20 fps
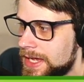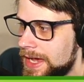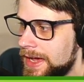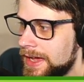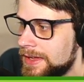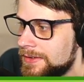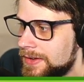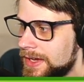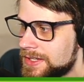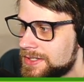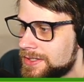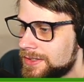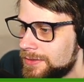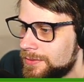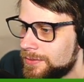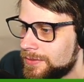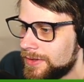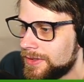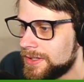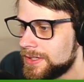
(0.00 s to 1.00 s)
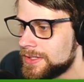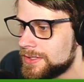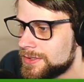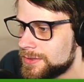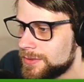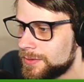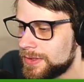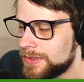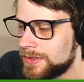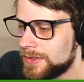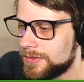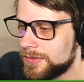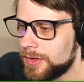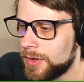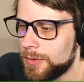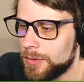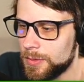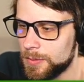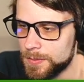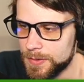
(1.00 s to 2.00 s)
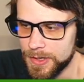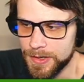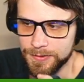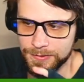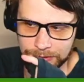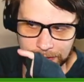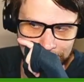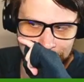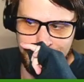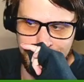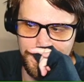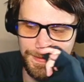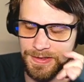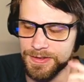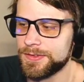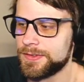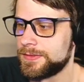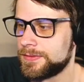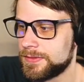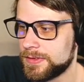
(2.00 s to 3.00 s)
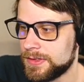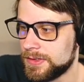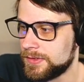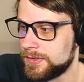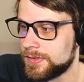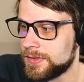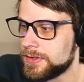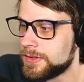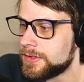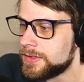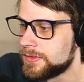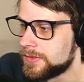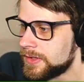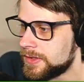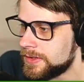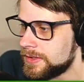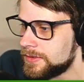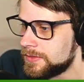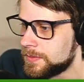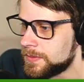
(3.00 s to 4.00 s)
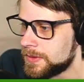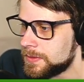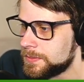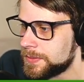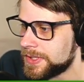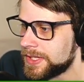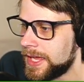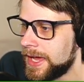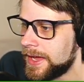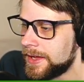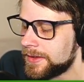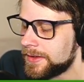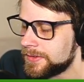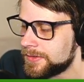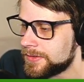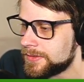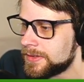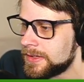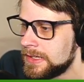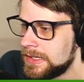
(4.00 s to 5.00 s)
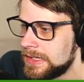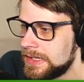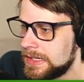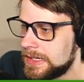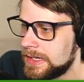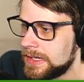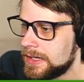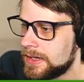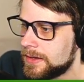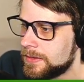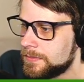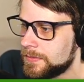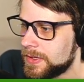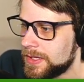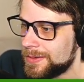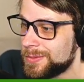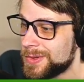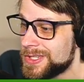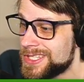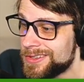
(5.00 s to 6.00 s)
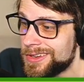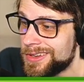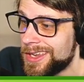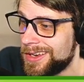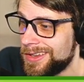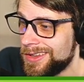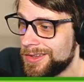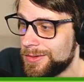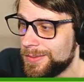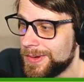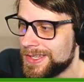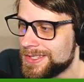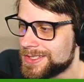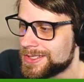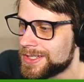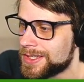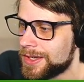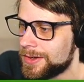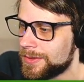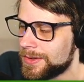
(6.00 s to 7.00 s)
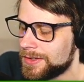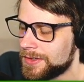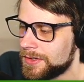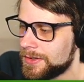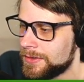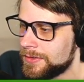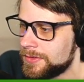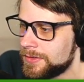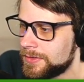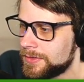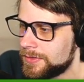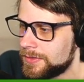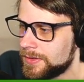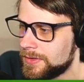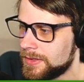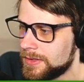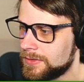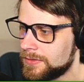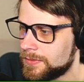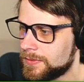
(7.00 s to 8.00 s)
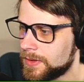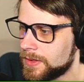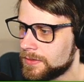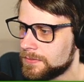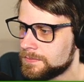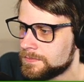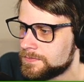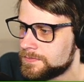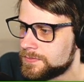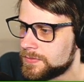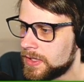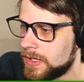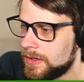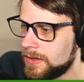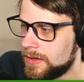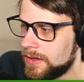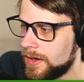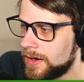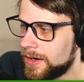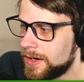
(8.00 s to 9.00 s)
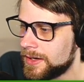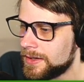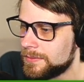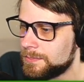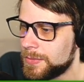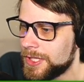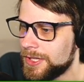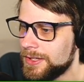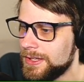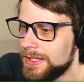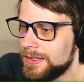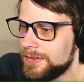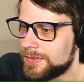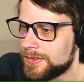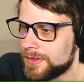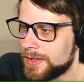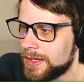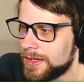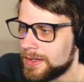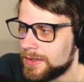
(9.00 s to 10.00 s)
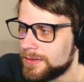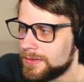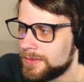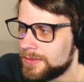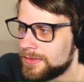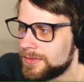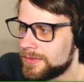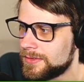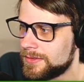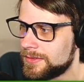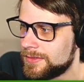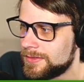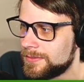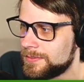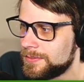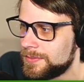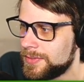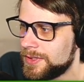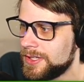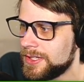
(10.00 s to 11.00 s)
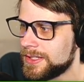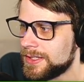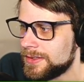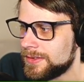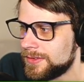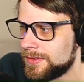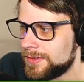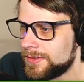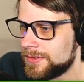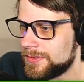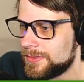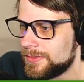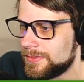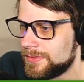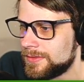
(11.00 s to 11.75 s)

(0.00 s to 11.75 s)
I've actually really enjoyed this whole process and this series. I think it's been a blast. And we still got a little ways to go at least, so that's fine. All right, please land, please.